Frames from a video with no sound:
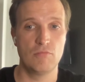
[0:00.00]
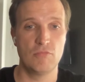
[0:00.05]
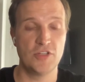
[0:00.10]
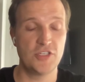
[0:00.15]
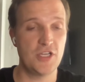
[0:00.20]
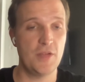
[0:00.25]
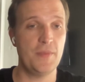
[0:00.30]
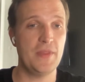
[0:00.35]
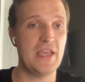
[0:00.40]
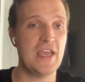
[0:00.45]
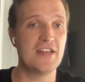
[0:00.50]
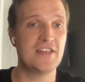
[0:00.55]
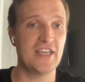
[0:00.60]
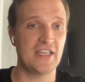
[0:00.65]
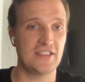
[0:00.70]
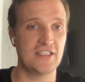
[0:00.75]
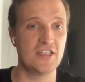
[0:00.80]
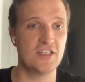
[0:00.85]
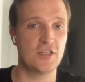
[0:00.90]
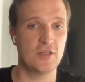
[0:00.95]
legitimately
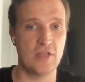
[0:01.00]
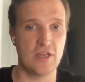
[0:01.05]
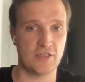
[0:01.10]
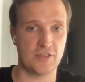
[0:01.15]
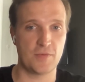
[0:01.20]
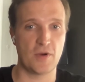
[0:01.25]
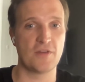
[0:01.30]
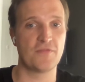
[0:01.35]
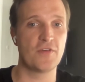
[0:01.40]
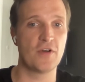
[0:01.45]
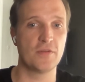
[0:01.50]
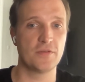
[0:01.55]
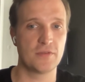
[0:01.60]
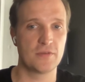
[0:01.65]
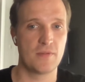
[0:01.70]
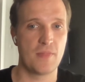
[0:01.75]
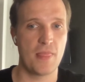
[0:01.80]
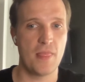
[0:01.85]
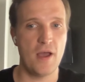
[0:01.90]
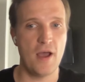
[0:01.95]
addicted to their smartphones.
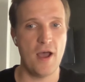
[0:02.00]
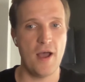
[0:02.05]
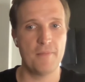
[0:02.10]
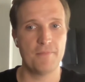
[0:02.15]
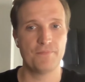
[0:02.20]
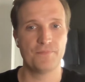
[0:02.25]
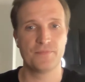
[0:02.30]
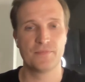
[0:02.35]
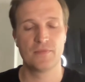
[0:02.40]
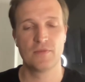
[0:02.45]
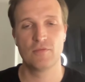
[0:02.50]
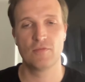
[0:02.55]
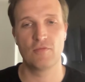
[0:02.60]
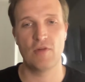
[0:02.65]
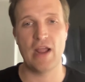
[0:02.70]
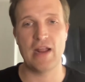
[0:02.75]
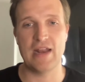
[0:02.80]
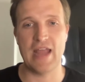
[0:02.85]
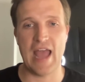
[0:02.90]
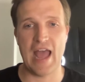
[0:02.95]
Um,
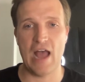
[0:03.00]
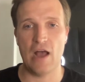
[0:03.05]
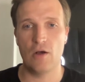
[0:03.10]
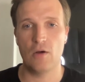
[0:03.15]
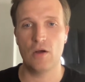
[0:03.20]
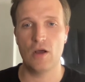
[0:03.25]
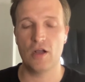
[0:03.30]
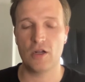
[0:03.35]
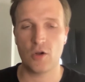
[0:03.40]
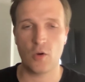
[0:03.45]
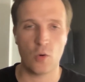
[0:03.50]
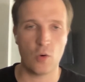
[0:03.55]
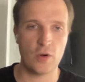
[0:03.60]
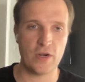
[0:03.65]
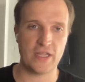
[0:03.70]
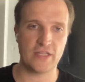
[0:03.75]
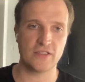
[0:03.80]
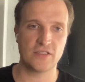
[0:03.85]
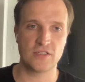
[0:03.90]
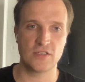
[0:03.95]
right now,
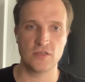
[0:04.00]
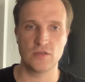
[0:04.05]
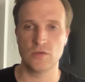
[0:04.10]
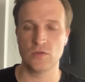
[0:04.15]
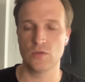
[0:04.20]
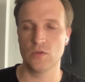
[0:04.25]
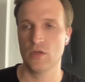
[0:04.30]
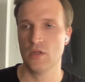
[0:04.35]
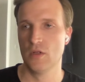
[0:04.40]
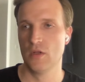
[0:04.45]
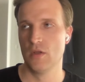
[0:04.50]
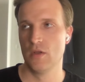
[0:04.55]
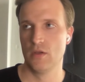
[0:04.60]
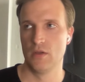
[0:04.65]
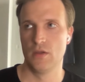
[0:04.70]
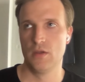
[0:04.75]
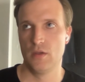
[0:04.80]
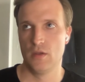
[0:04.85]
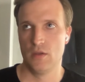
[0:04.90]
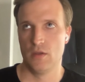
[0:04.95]
according to,
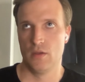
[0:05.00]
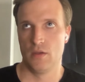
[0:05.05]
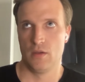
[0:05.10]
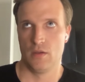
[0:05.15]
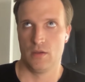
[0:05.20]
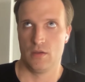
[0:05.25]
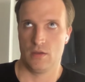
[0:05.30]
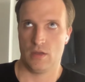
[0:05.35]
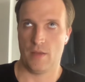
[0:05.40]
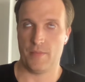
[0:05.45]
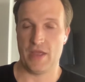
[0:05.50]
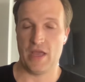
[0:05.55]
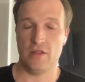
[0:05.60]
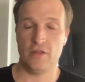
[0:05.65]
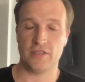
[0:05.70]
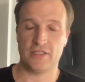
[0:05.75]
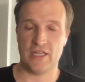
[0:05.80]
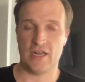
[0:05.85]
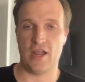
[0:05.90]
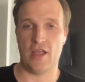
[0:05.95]
I mean, I
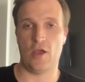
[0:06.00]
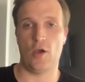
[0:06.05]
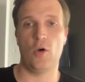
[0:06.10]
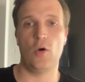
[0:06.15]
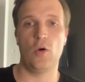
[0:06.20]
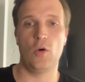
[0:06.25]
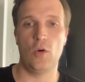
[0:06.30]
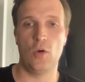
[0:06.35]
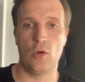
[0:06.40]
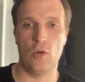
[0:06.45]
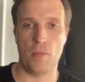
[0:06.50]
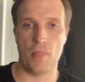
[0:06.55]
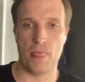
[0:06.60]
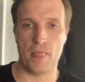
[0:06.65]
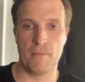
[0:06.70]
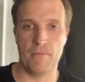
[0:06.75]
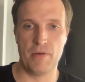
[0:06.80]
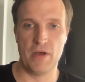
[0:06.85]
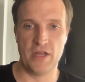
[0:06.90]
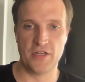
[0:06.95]
looked at a whole
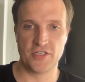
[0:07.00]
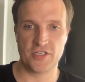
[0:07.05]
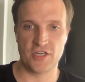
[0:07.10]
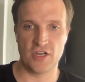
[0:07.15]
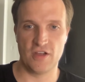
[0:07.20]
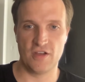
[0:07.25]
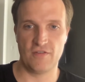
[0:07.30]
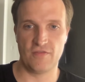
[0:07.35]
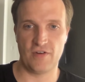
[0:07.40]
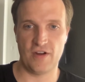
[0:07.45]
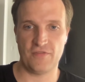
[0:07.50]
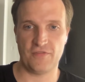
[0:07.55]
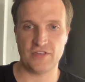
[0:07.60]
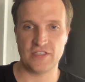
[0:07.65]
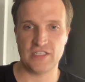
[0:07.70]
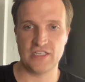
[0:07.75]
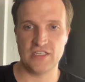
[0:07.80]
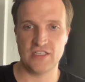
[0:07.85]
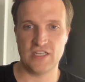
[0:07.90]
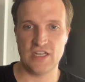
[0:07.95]
bunch of
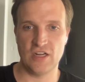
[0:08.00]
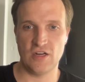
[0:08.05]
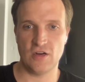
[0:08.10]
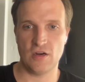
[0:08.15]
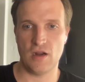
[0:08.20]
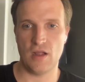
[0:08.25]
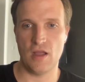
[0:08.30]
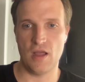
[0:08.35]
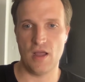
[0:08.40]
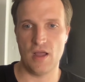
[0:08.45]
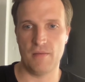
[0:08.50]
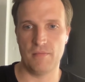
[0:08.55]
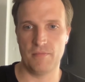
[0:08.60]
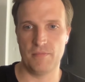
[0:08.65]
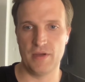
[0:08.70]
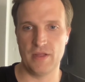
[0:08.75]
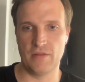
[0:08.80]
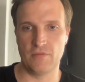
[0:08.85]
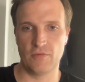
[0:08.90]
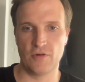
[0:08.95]
references here, um,
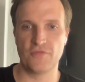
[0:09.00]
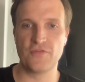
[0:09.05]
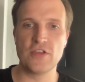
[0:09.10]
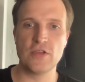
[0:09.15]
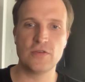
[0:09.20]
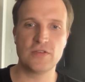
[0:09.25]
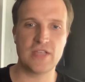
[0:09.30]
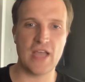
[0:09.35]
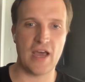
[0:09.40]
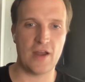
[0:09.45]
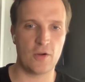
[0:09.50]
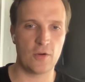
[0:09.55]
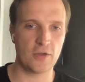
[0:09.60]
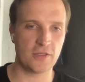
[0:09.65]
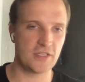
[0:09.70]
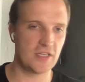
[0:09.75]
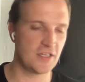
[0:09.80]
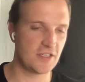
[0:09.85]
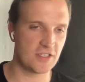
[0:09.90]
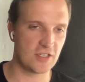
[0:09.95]
but
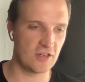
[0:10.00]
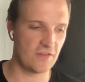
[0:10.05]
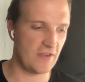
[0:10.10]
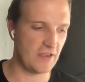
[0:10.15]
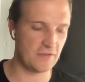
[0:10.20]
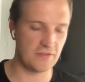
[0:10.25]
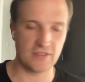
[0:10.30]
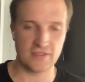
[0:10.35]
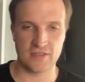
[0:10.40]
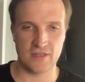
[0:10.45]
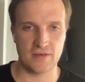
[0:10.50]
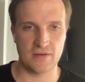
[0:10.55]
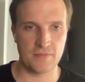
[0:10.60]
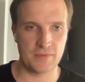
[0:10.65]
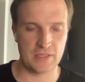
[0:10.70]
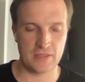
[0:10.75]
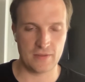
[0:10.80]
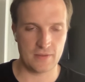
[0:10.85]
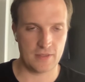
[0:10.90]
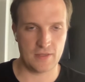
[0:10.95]
reviews.org did a survey. That's not,
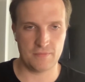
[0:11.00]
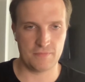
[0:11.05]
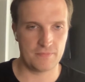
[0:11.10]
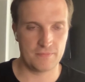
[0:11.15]
but